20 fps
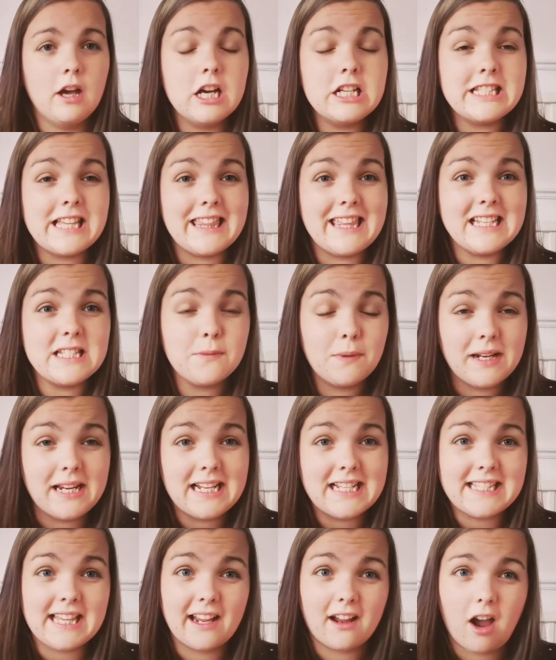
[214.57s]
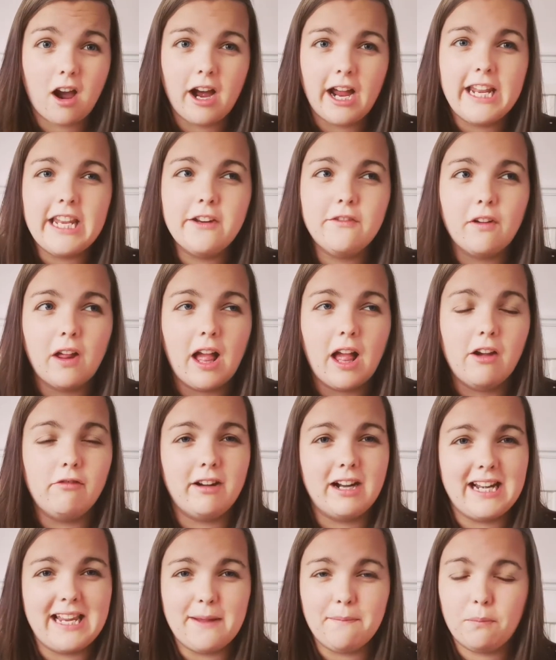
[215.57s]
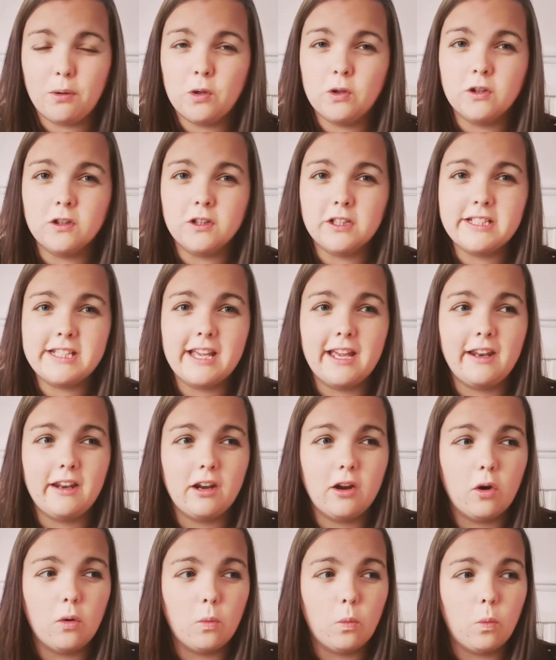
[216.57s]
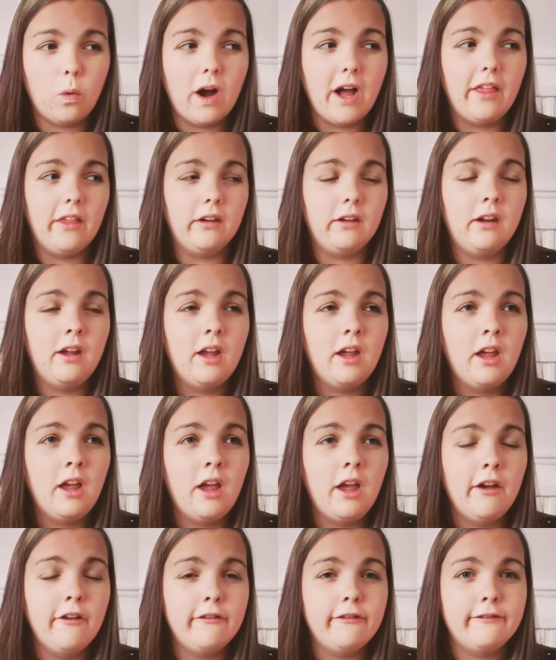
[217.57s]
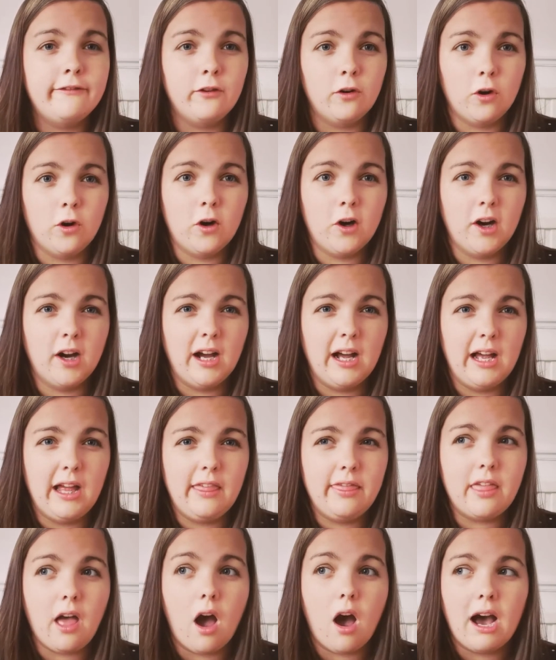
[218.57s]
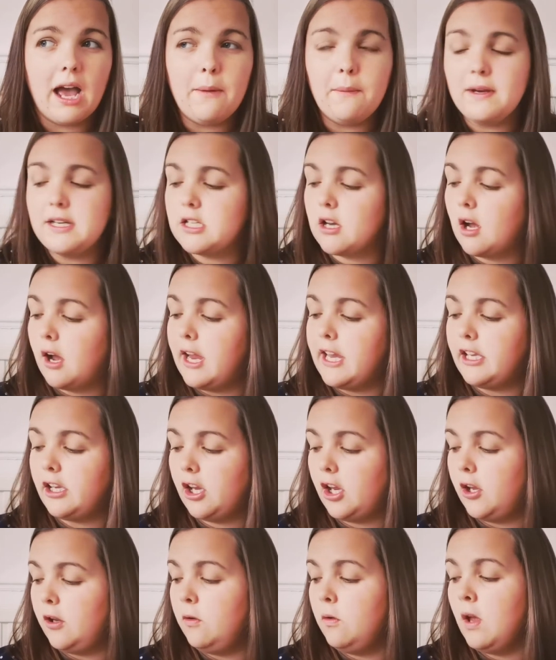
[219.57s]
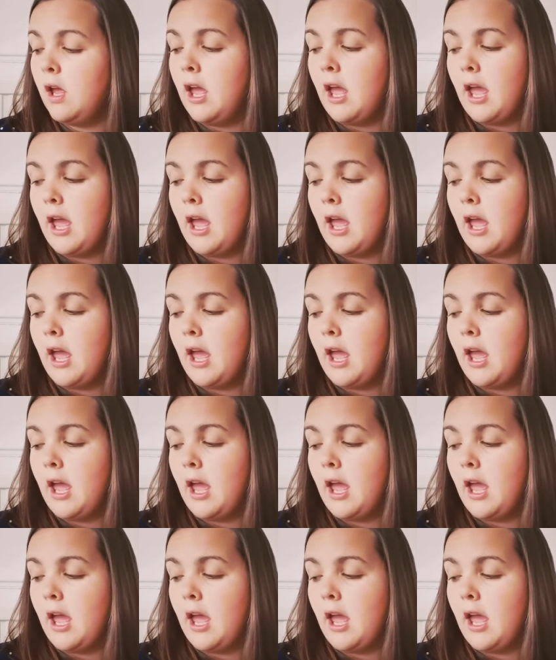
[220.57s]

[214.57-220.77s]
So this one is kind of a really important one that I wish I knew.